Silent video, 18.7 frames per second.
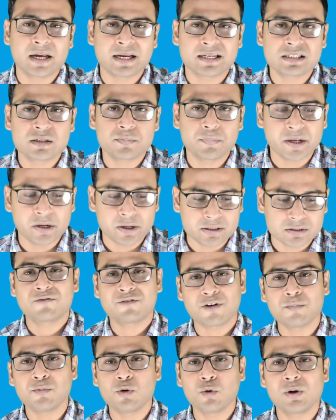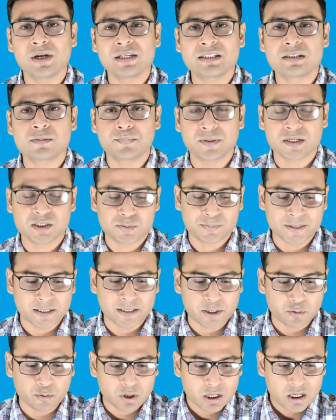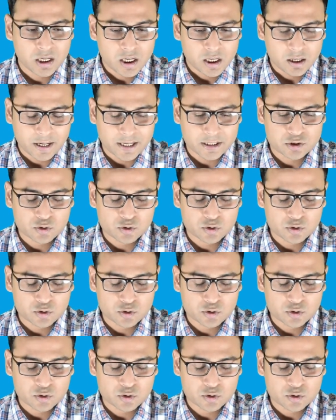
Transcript: experience from Google's perspective, right?